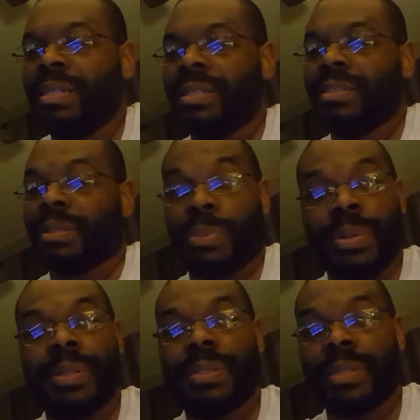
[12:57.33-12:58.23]
some
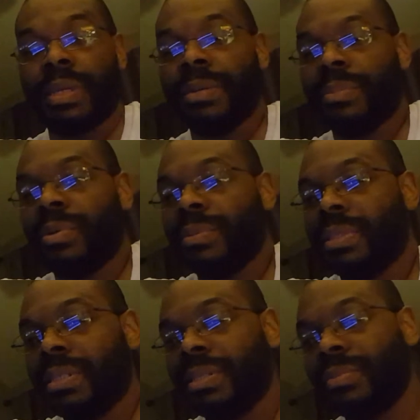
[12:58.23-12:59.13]
pretty sad
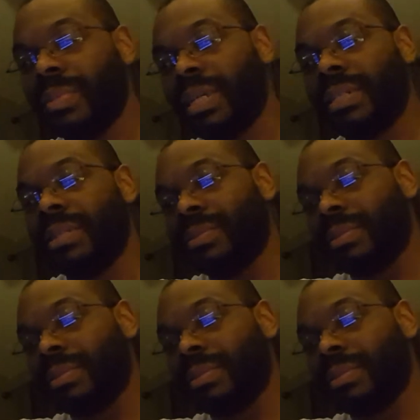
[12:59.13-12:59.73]
moments. I give him that. I